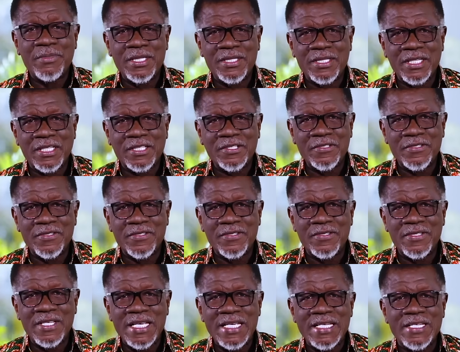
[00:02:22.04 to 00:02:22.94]
the musical
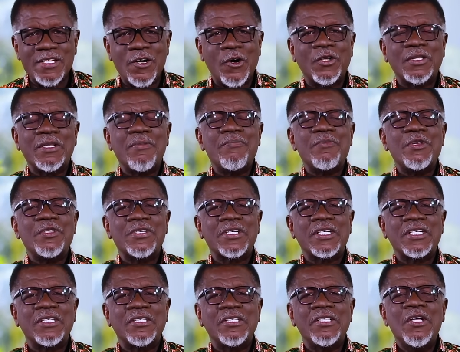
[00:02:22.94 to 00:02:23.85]
seed or the
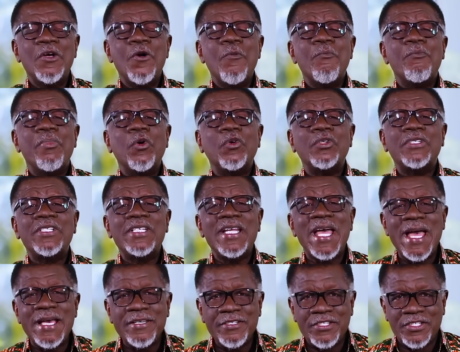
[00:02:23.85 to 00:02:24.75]
musical
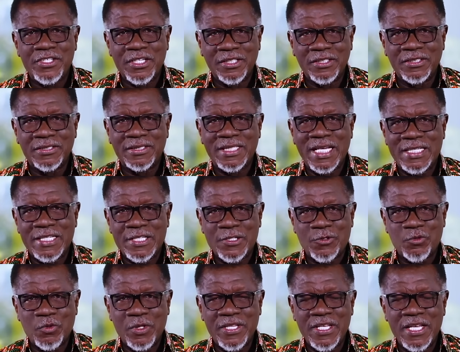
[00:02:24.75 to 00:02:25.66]
potential that
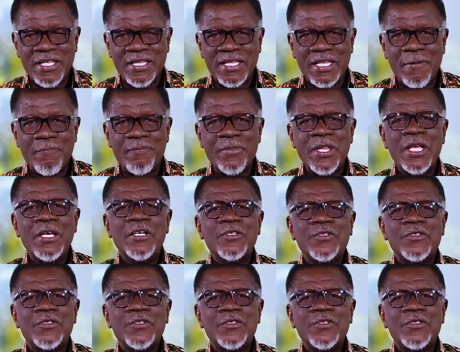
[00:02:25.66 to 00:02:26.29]
is within them.